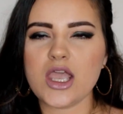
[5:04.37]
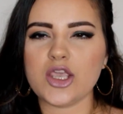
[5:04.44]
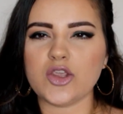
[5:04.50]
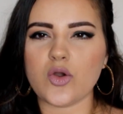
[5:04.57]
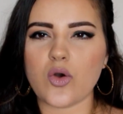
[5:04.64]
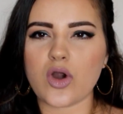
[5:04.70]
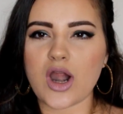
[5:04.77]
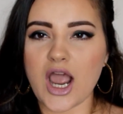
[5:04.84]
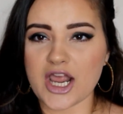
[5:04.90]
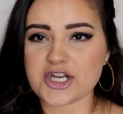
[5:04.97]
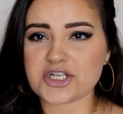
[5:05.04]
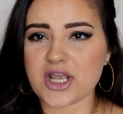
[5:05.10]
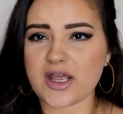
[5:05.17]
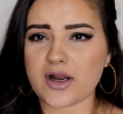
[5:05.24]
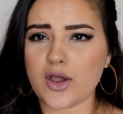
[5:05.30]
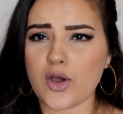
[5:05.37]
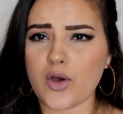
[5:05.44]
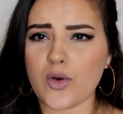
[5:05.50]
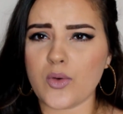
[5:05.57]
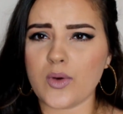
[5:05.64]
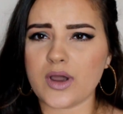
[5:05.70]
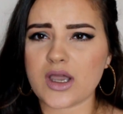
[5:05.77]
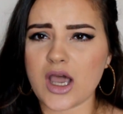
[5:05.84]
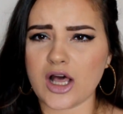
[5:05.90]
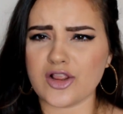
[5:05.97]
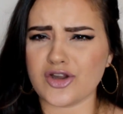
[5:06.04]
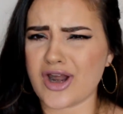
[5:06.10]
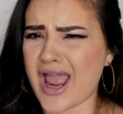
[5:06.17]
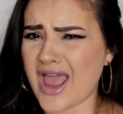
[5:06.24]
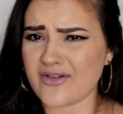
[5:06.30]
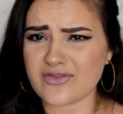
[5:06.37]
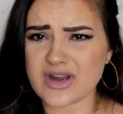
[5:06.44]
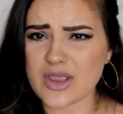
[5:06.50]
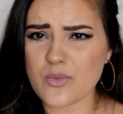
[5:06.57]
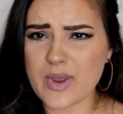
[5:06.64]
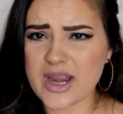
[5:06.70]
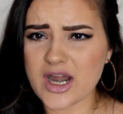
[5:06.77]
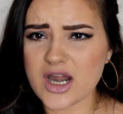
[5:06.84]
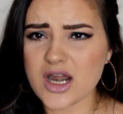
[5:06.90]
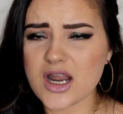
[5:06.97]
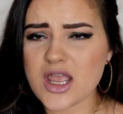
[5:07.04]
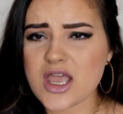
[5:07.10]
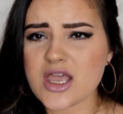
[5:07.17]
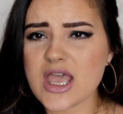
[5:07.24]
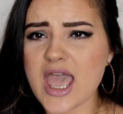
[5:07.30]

your eyeshadow color everywhere.